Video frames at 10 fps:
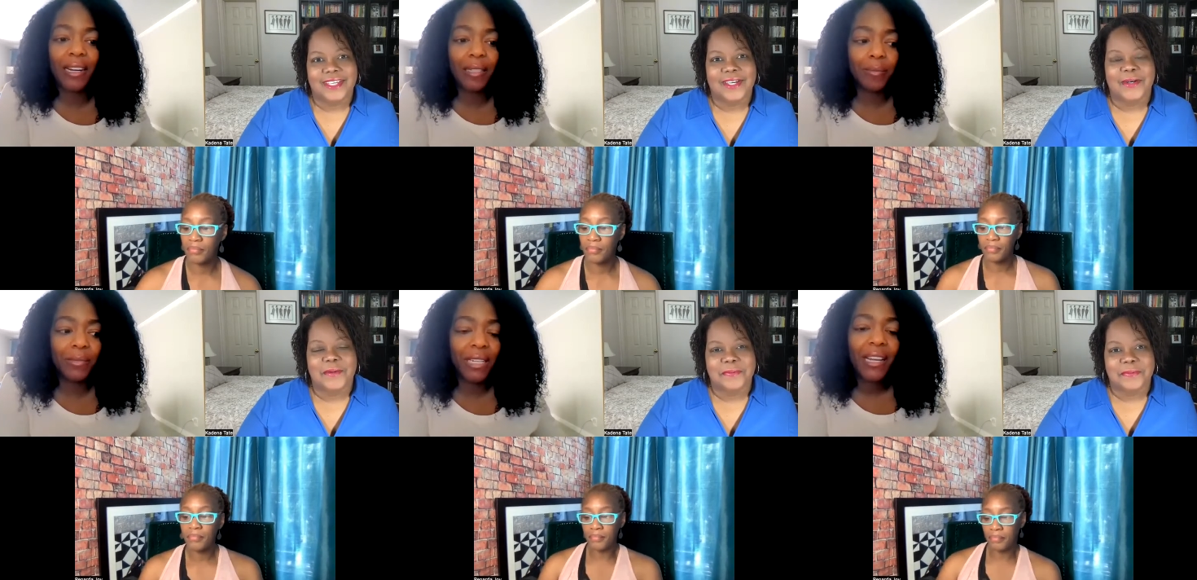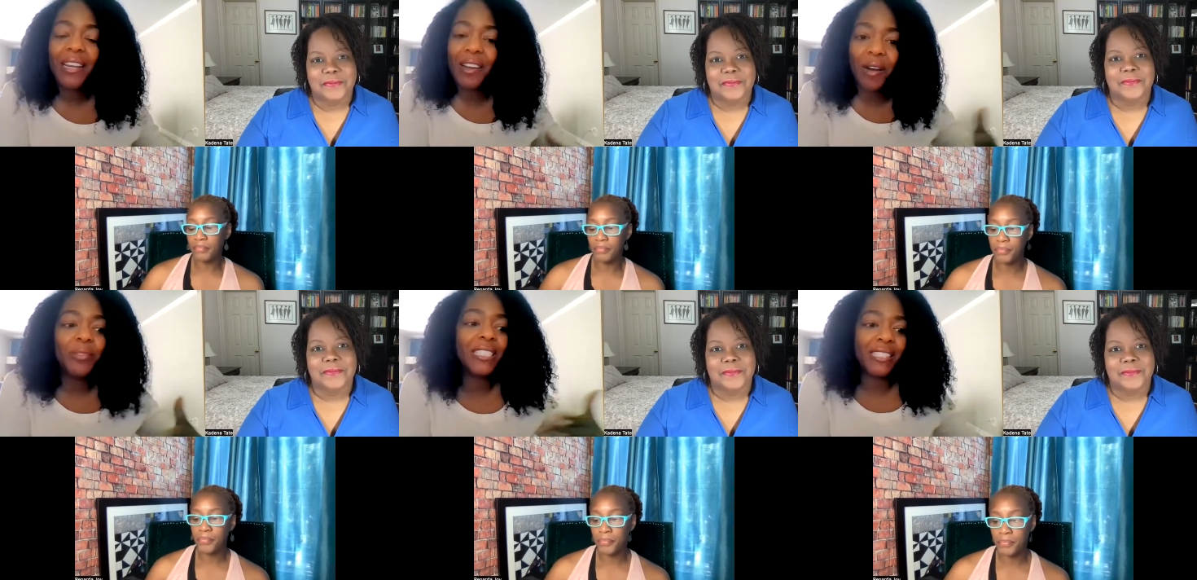Speaker 1: Um, you
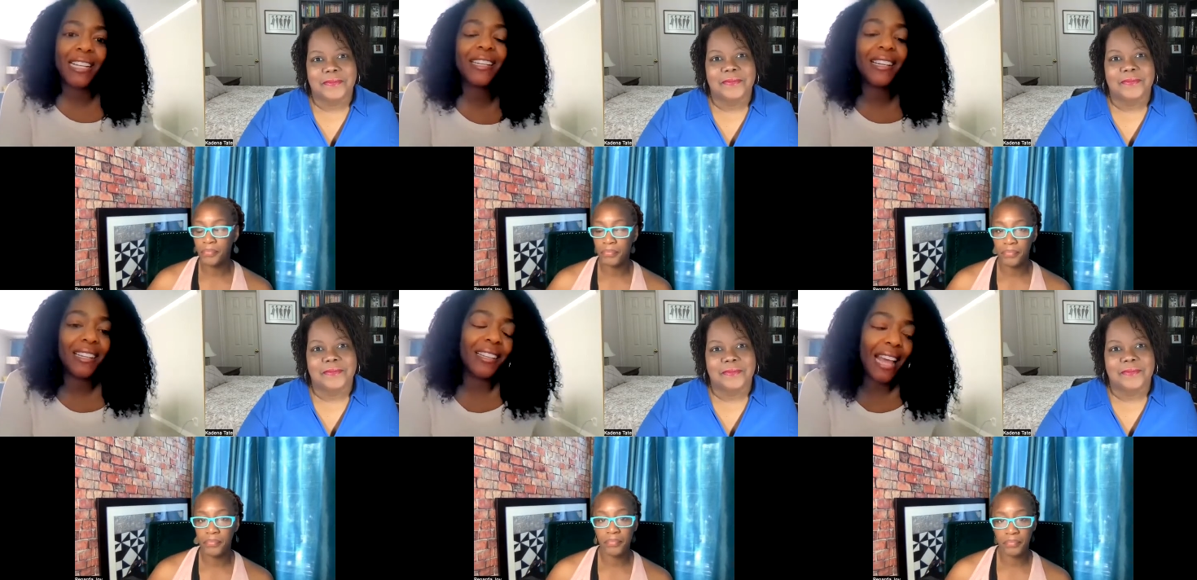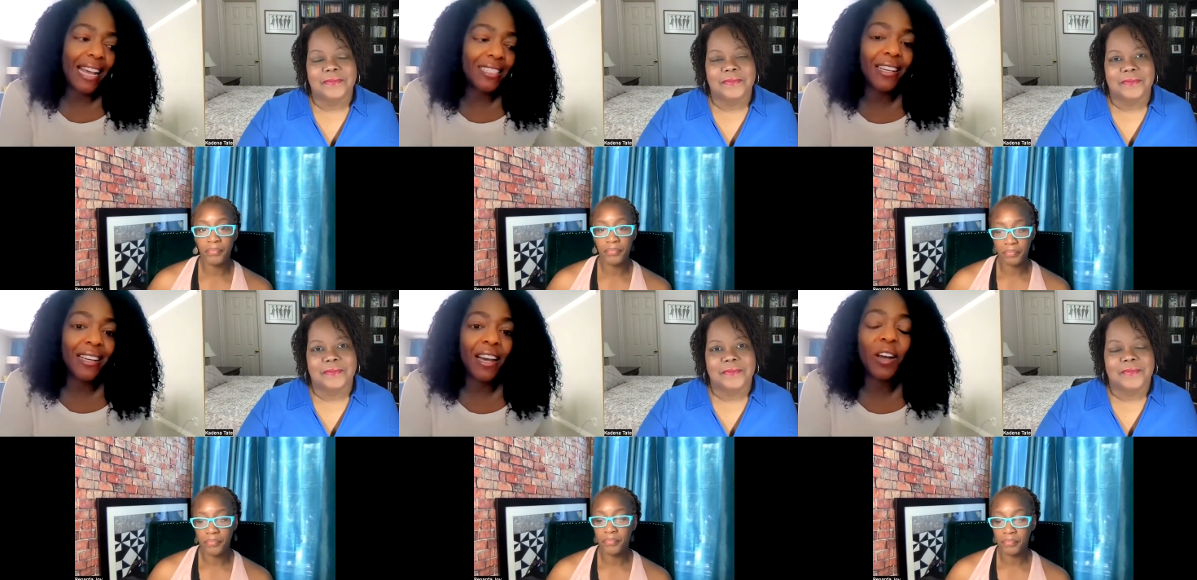know, just as a as
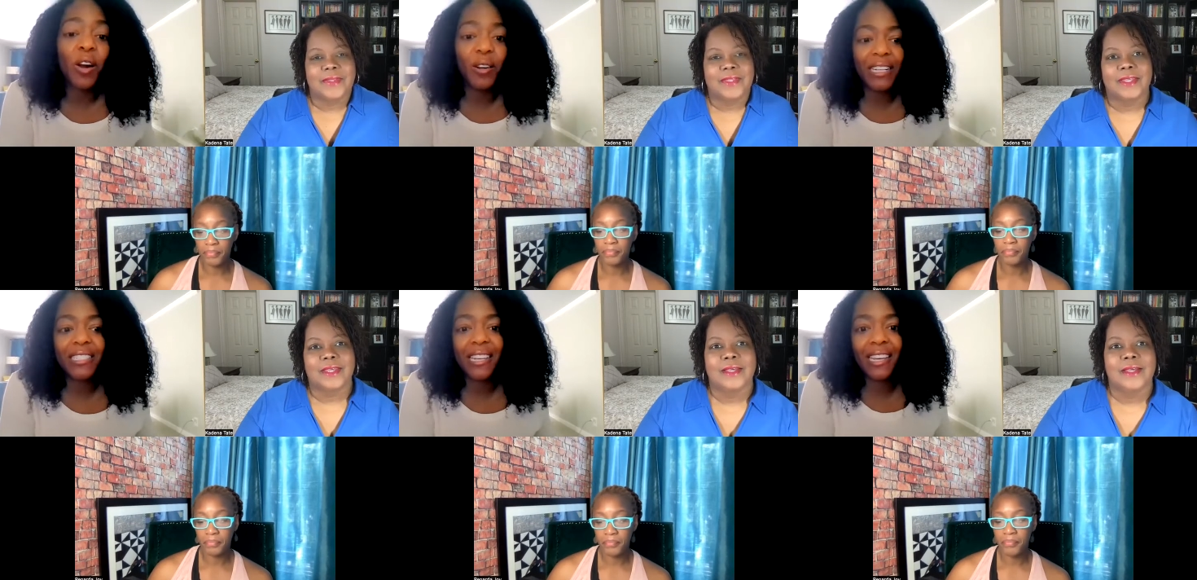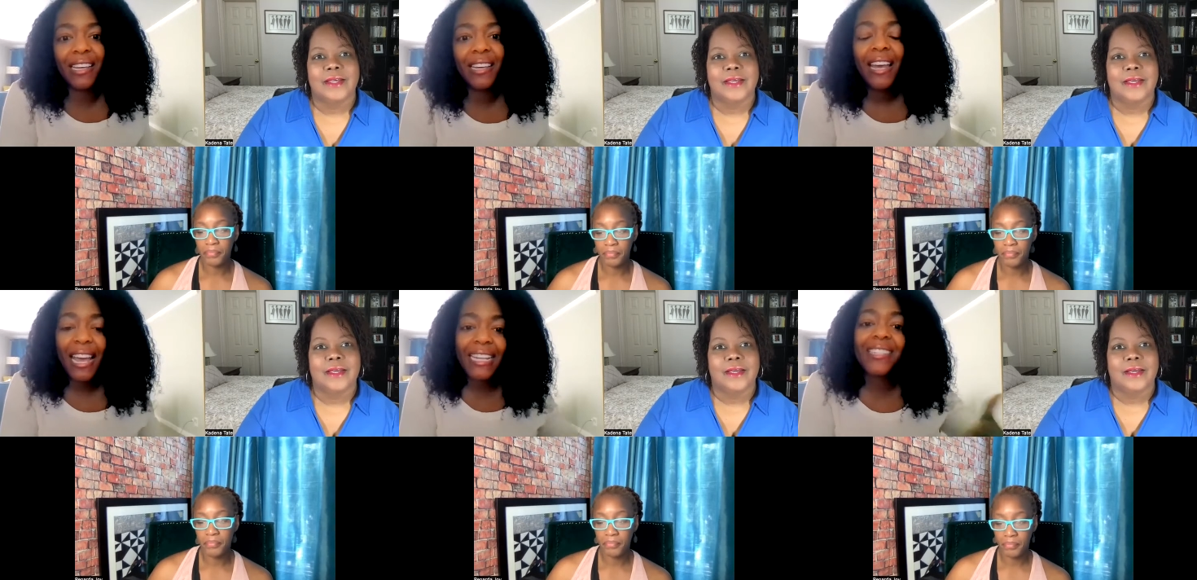a, a, courtesy
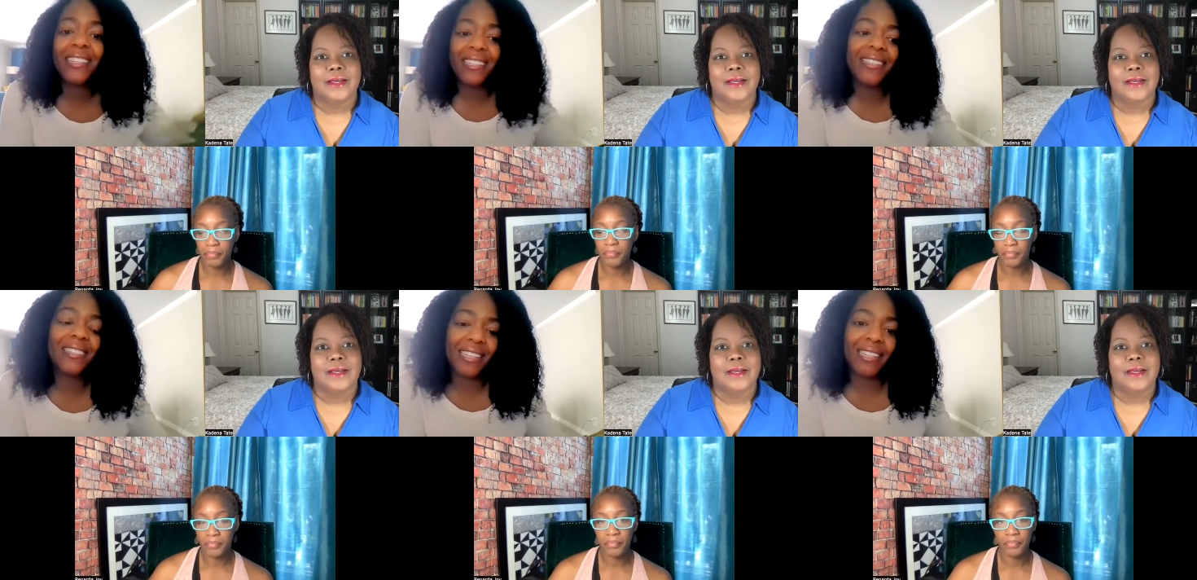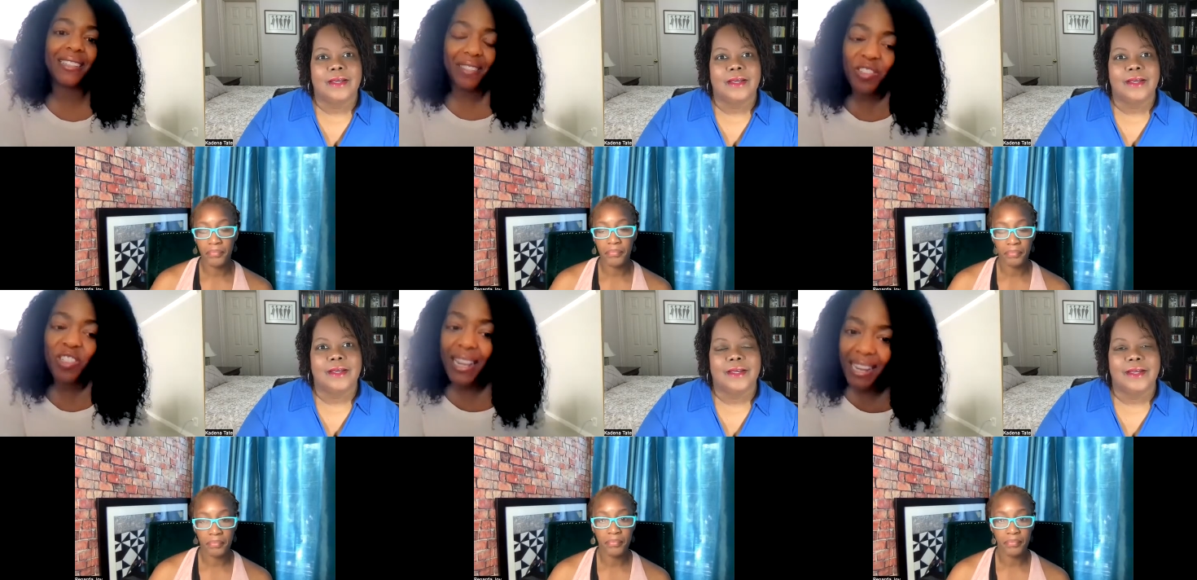and to to
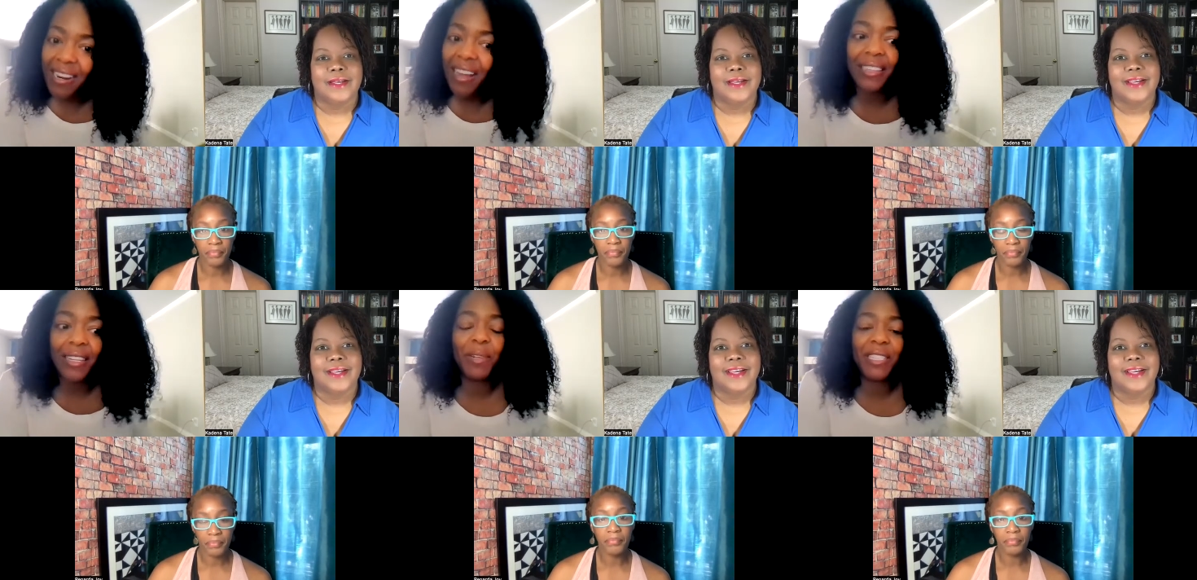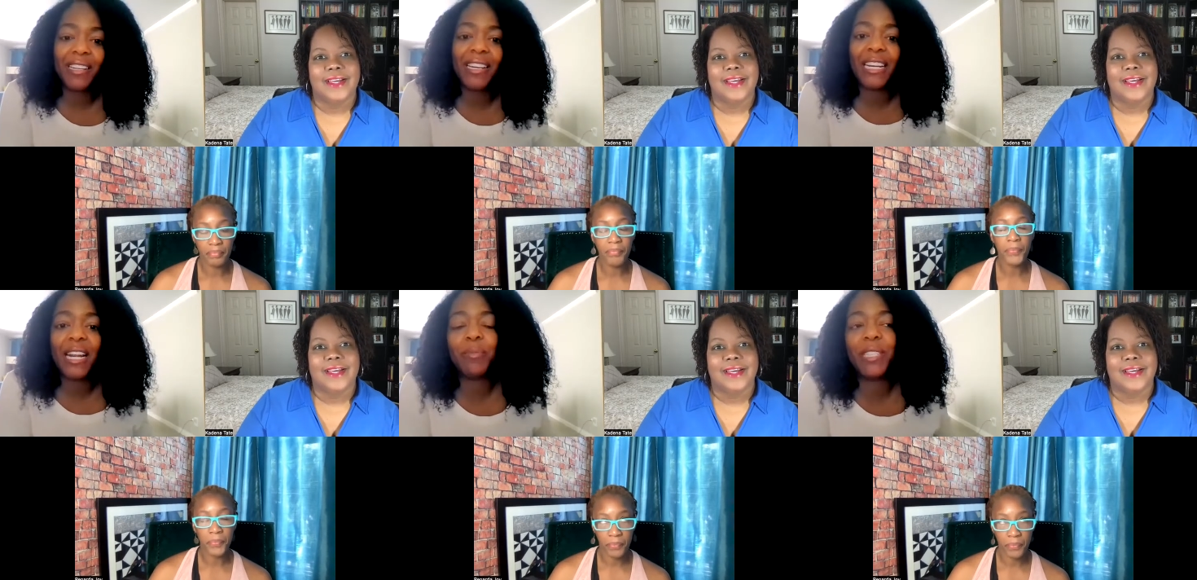check in on them and to
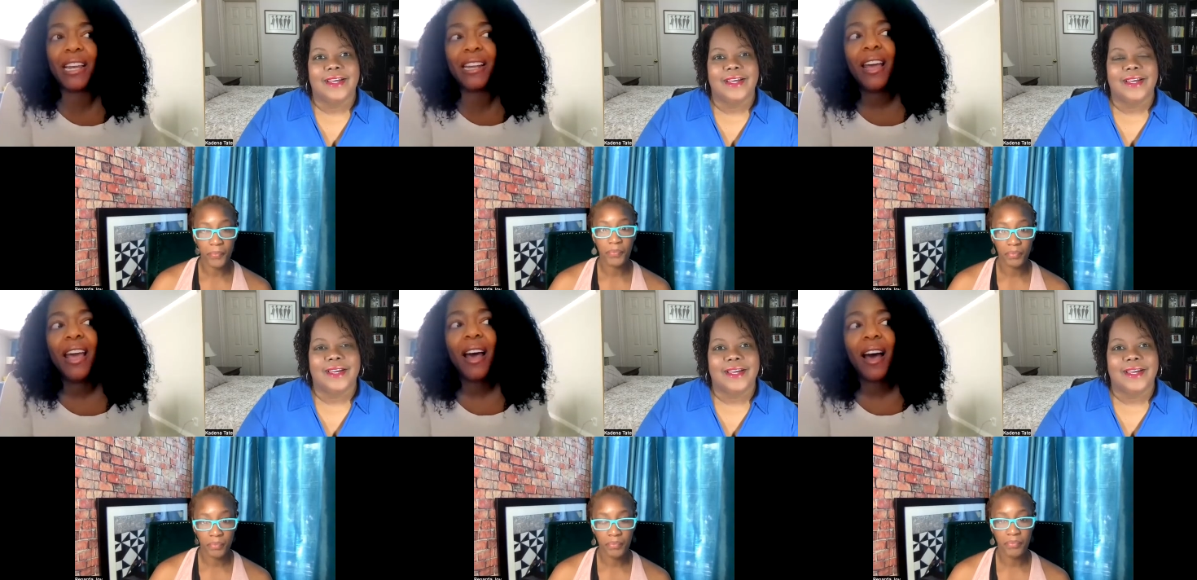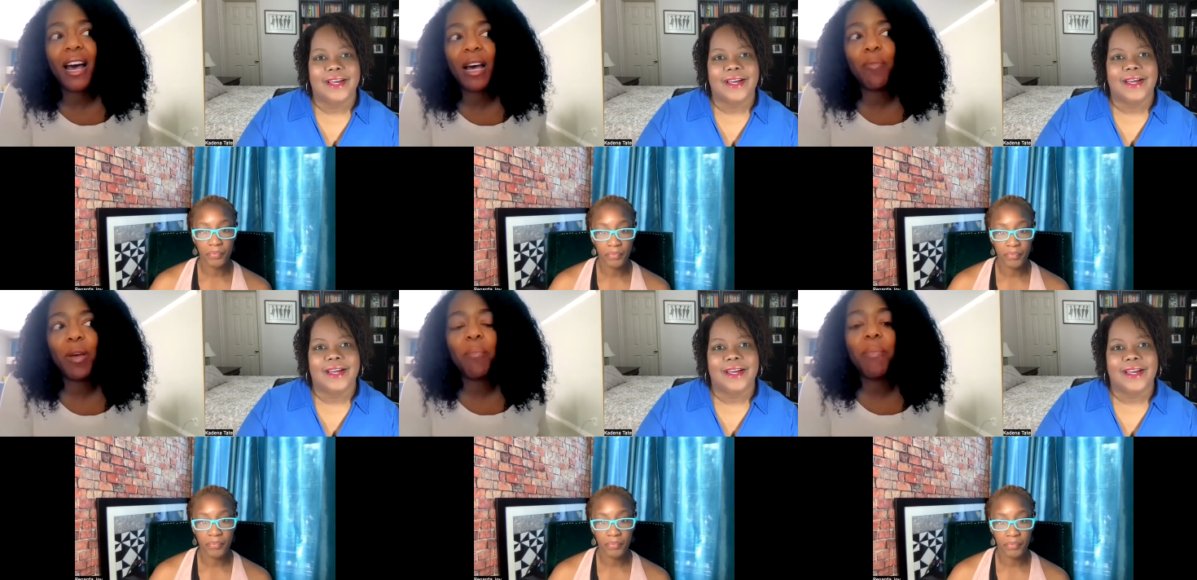get an update. Um,